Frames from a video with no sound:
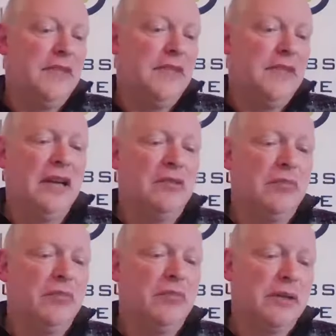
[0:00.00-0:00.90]
technical
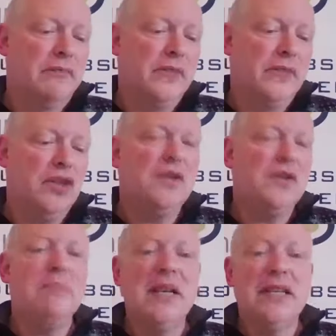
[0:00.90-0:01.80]
book.
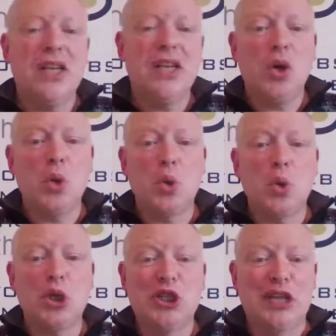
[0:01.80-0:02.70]
Usability
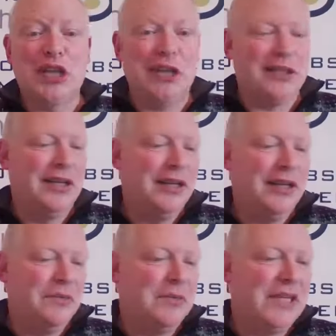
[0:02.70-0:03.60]
heuristics.
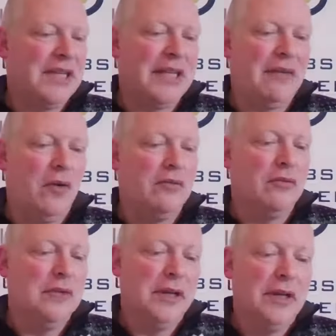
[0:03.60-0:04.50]
Probably said that
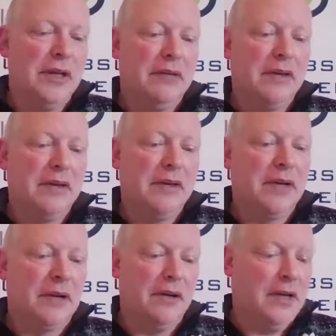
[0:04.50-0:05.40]
wrong. What else
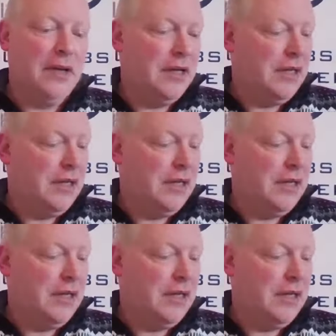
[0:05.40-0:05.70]
we got?